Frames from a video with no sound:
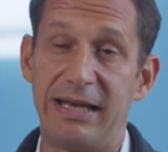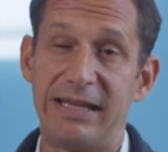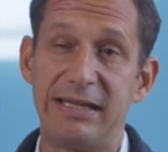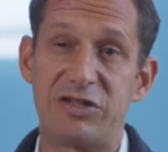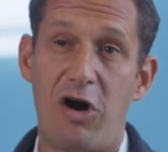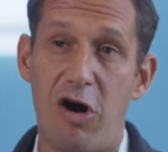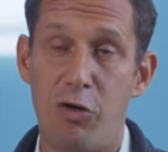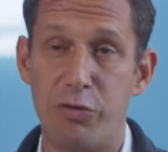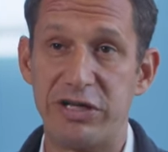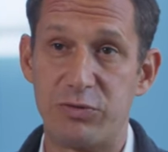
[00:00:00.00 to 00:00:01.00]
and he is
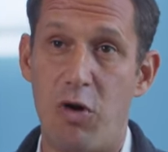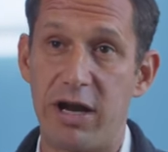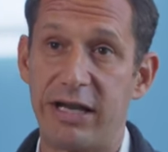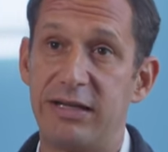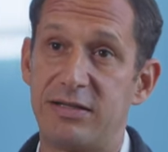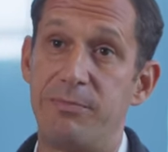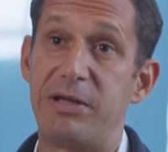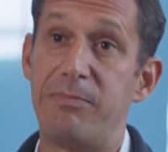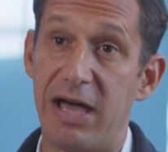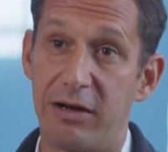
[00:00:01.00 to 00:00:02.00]
always wanting it to
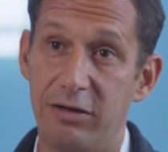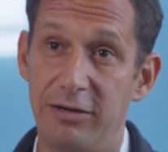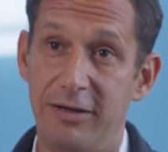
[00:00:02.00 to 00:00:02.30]
be better.